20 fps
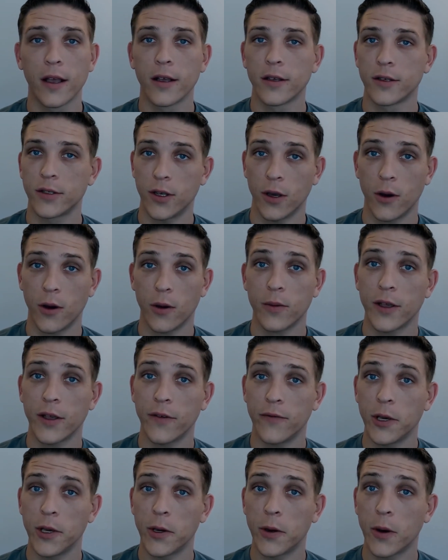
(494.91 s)
So,
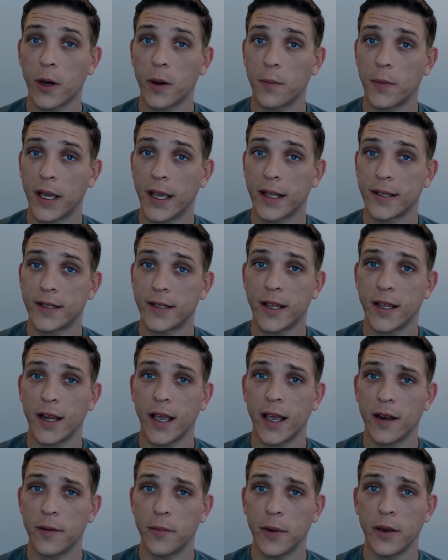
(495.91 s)
if you go up against an
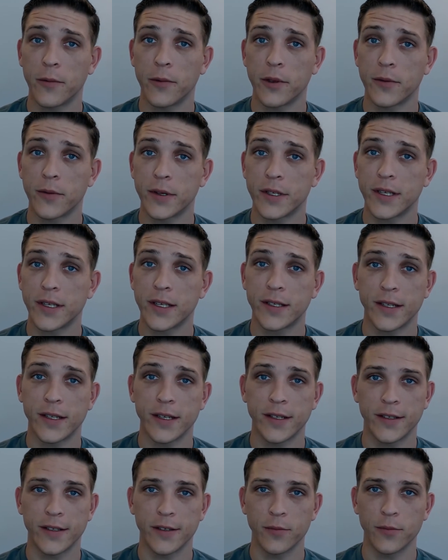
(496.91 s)
enemy with
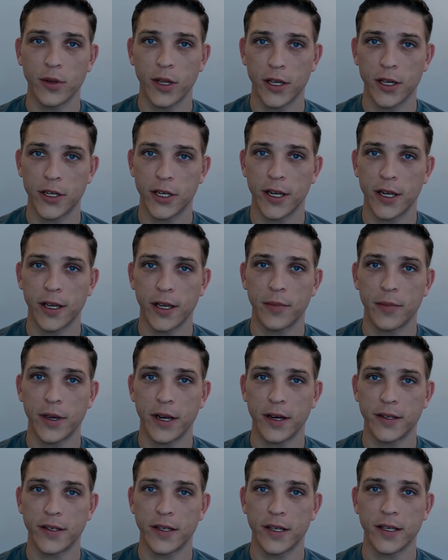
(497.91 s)
resistance to bludgeoning,
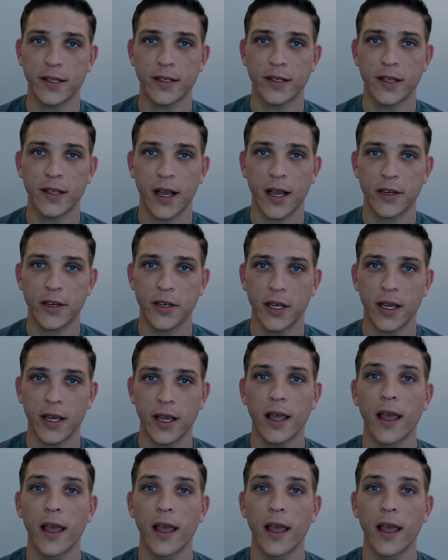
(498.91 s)
piercing, and slashing,